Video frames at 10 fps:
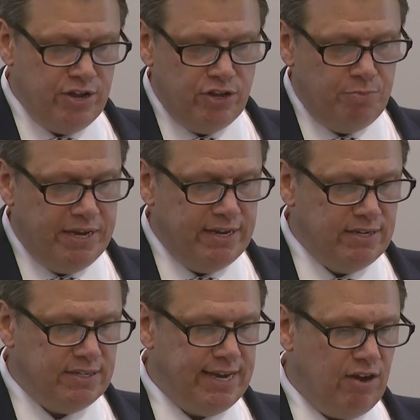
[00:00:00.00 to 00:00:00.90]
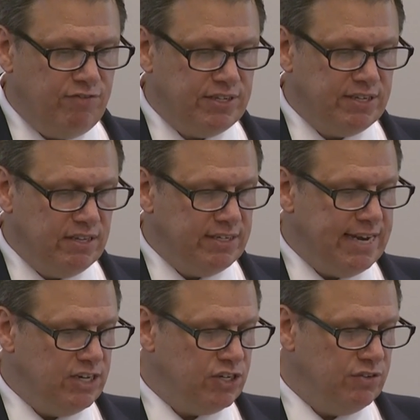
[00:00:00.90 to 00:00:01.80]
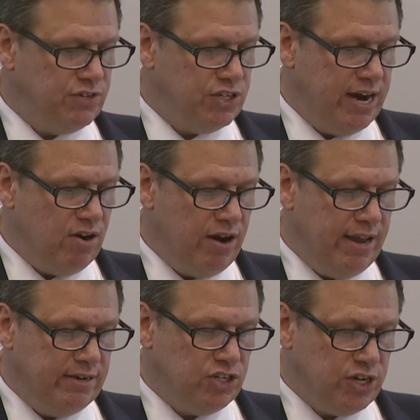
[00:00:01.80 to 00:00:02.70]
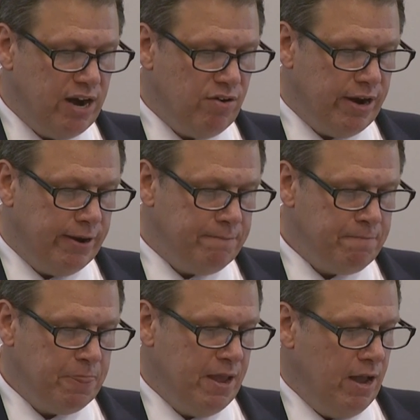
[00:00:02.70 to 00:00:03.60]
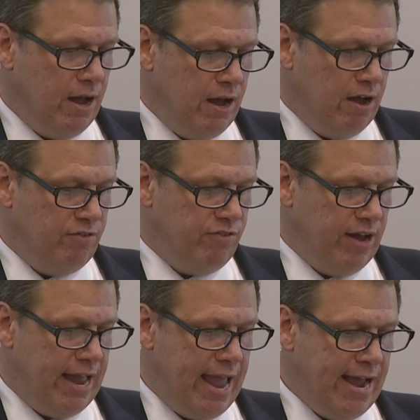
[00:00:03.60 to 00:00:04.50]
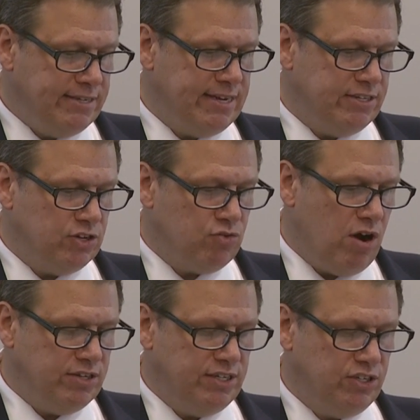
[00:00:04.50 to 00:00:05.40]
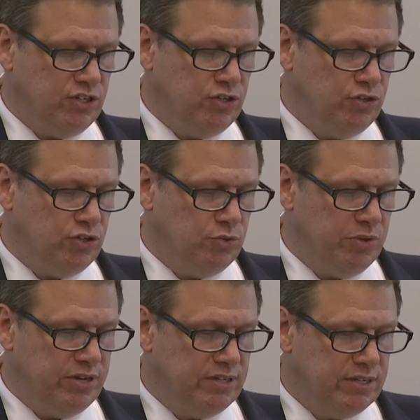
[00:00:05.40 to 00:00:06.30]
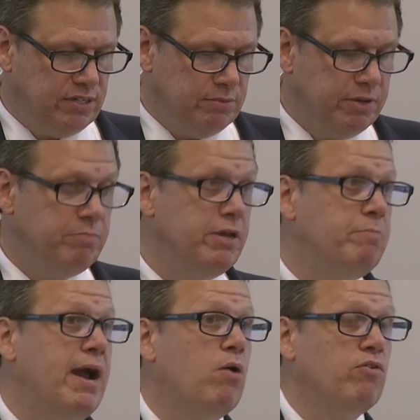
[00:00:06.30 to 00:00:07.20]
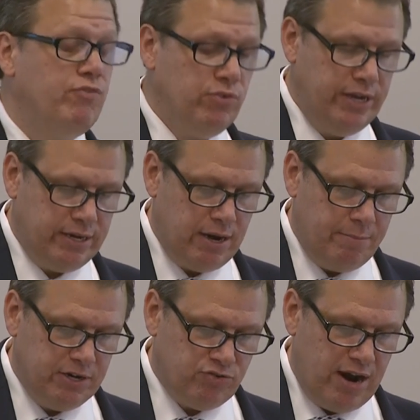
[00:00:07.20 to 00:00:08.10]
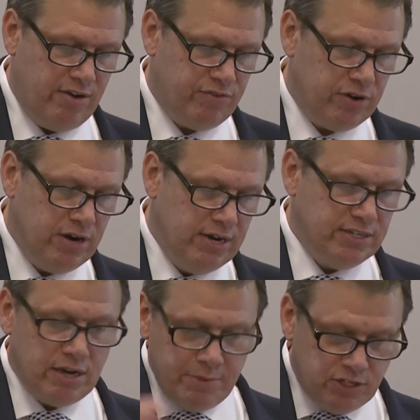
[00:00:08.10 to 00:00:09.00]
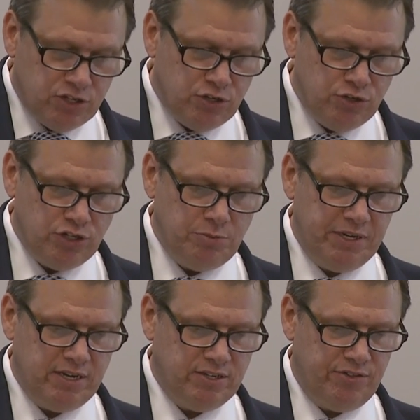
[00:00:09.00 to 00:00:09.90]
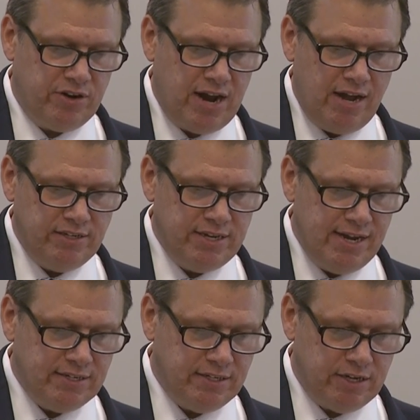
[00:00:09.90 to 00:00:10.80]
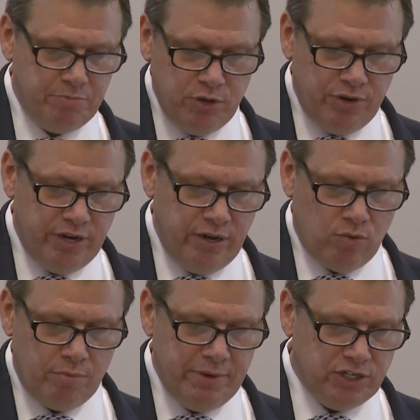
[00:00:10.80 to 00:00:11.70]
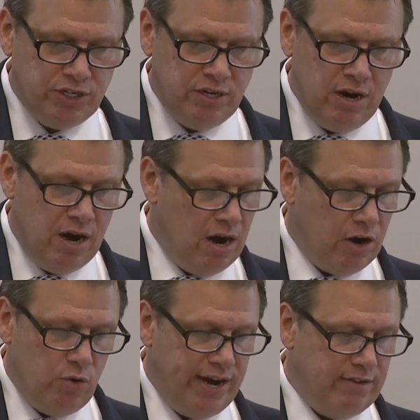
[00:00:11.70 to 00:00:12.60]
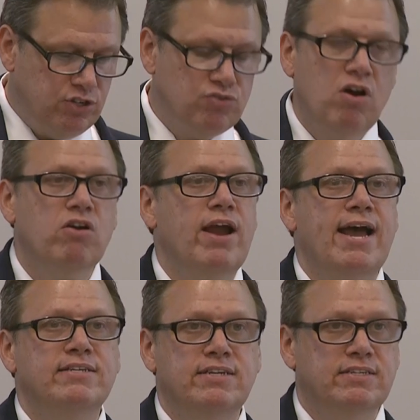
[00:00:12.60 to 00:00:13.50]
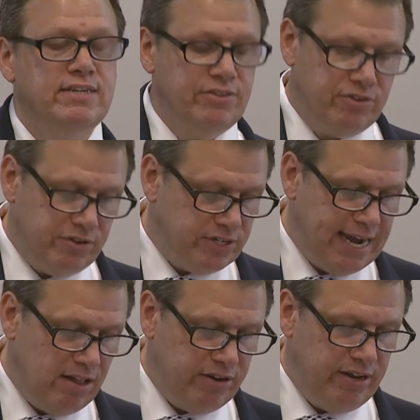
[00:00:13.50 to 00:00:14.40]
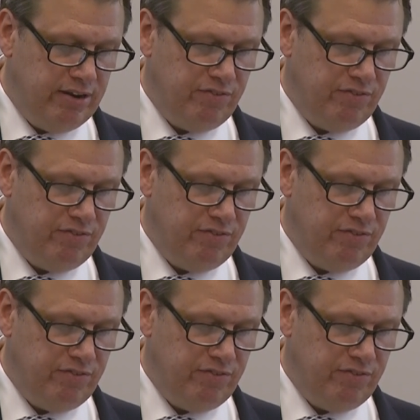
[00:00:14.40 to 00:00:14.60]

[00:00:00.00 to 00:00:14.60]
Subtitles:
you begin to see how facilitation of sharing of assets across institutions within a system can be a powerful economic driver. Some institutions, because of their context, community, or mission, are going to have stronger assets in either their talent